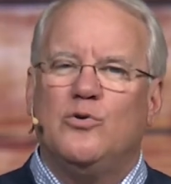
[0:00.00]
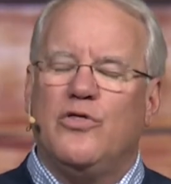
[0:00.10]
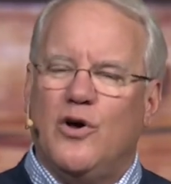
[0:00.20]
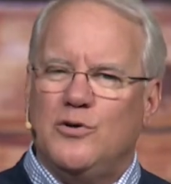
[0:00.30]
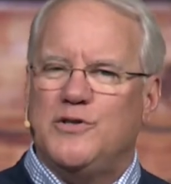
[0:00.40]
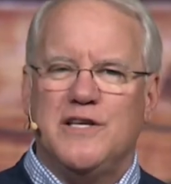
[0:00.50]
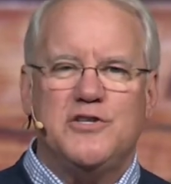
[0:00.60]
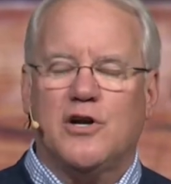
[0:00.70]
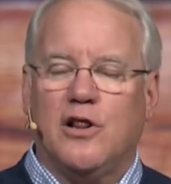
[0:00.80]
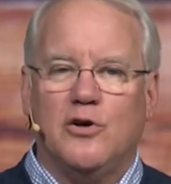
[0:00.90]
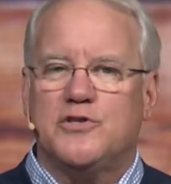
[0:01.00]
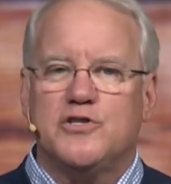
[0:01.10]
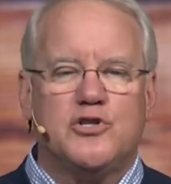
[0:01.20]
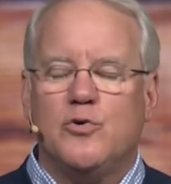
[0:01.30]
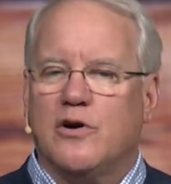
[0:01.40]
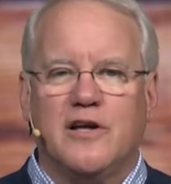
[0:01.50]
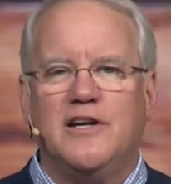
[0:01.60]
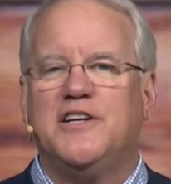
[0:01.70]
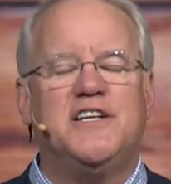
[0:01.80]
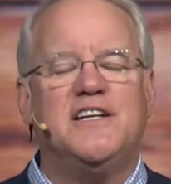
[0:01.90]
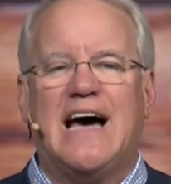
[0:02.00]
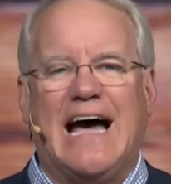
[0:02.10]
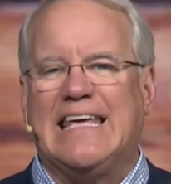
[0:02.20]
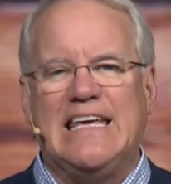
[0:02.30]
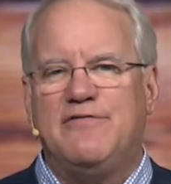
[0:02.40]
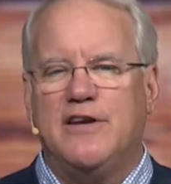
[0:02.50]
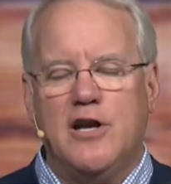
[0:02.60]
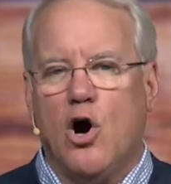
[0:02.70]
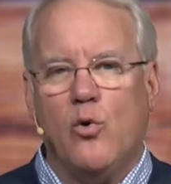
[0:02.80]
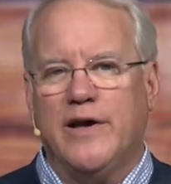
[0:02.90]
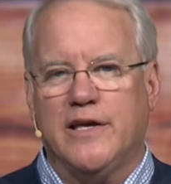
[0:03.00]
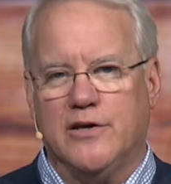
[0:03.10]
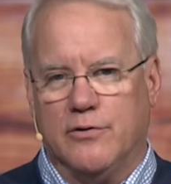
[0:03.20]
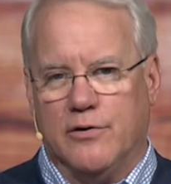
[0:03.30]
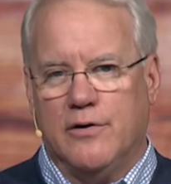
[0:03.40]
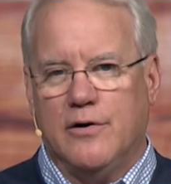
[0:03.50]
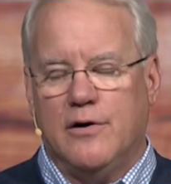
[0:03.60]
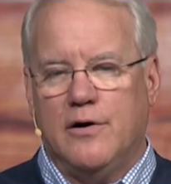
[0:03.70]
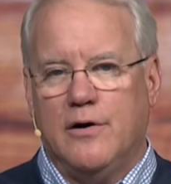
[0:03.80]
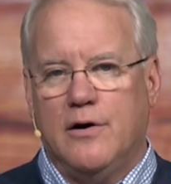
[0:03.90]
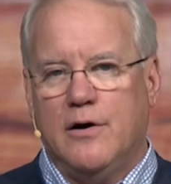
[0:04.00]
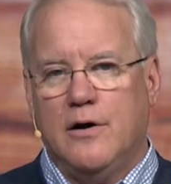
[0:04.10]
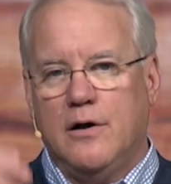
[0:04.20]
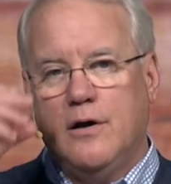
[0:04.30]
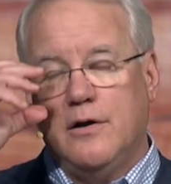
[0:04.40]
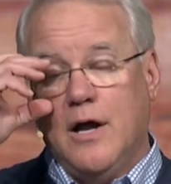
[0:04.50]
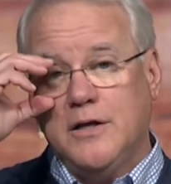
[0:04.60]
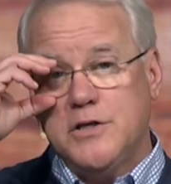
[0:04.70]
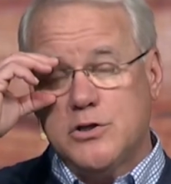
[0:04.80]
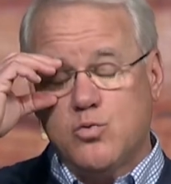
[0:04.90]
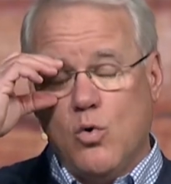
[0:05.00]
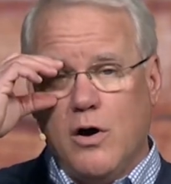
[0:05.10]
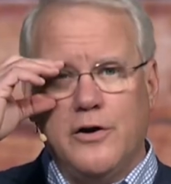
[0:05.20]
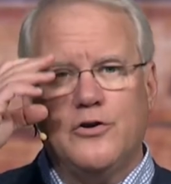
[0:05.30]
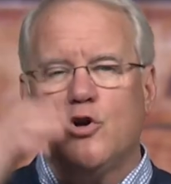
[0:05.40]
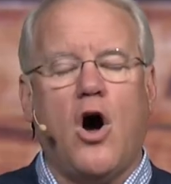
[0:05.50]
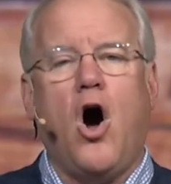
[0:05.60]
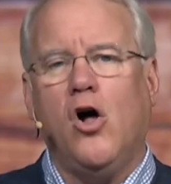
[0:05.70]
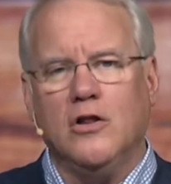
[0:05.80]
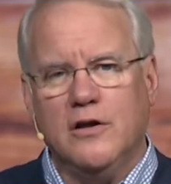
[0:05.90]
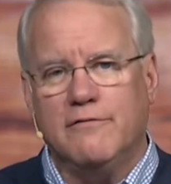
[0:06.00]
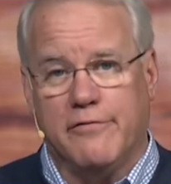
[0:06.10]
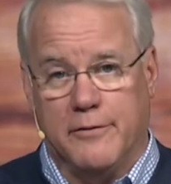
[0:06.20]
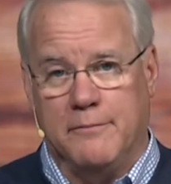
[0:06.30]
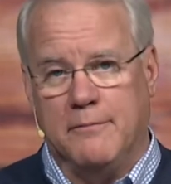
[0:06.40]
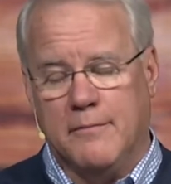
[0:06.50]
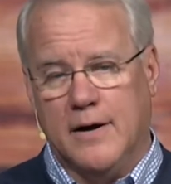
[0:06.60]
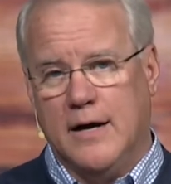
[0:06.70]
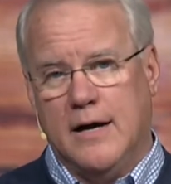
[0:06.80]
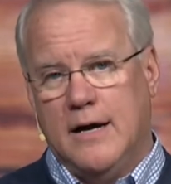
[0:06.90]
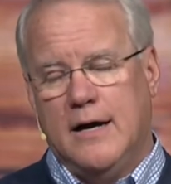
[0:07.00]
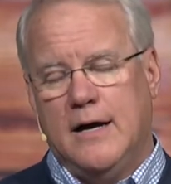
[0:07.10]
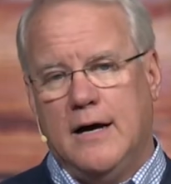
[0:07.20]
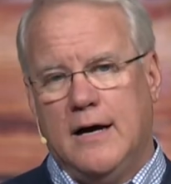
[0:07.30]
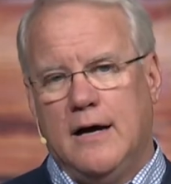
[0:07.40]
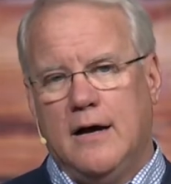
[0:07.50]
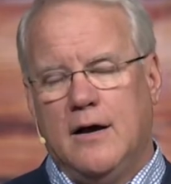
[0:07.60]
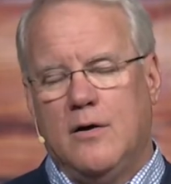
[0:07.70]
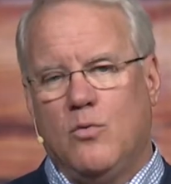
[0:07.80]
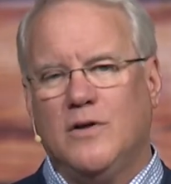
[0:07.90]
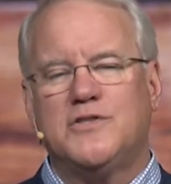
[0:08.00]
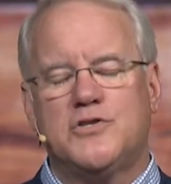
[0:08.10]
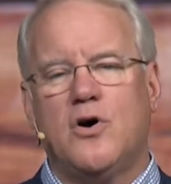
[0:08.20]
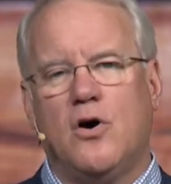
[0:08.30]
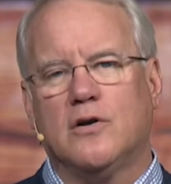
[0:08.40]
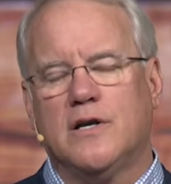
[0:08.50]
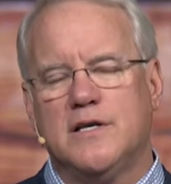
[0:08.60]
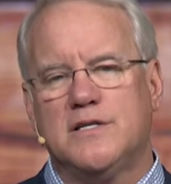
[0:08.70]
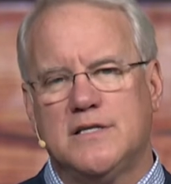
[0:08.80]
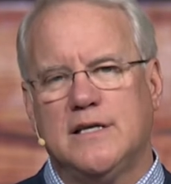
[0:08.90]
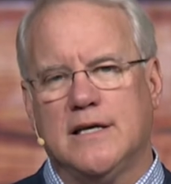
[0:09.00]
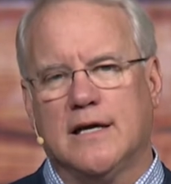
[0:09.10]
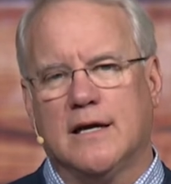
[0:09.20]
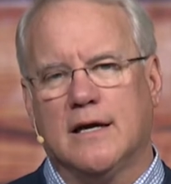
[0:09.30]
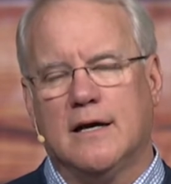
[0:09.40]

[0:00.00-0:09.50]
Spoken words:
those that you're closest to are going to deny even knowing you? Not just one or two, all of them. What song do you sing?